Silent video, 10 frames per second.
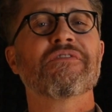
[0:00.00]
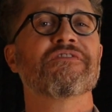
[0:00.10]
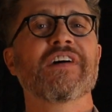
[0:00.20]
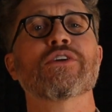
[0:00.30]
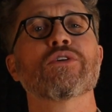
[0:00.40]

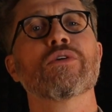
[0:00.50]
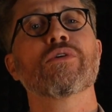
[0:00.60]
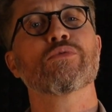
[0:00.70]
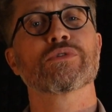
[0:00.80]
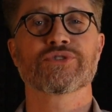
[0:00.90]

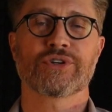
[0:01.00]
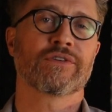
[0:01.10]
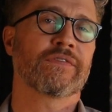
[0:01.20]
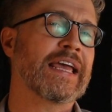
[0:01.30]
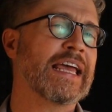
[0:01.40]
Federal
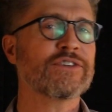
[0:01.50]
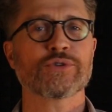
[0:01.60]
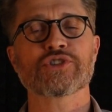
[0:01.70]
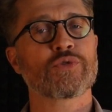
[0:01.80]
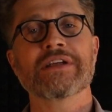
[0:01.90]
Reserve
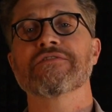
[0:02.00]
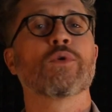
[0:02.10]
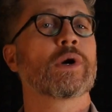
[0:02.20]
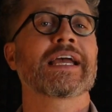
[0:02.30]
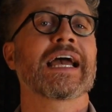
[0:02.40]
interest rate
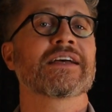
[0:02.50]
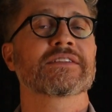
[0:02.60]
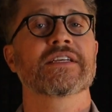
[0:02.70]
forecast